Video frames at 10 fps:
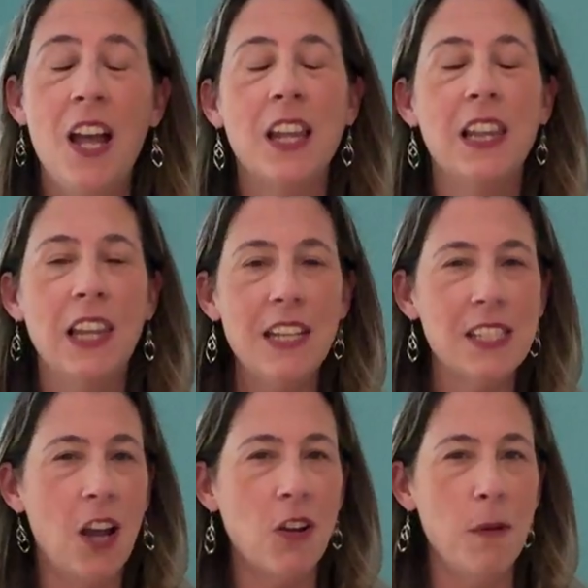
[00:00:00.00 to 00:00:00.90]
Let's
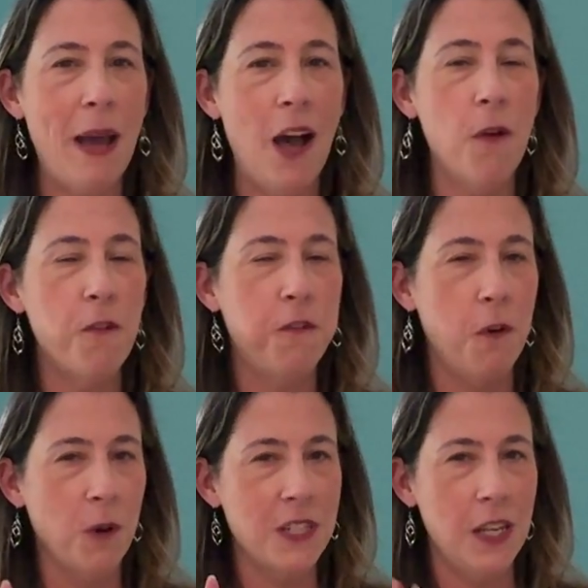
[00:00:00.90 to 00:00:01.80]
talk about
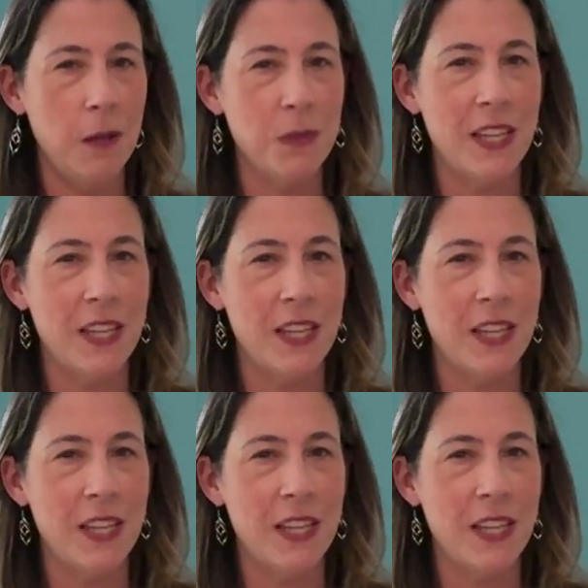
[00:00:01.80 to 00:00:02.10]
4 tips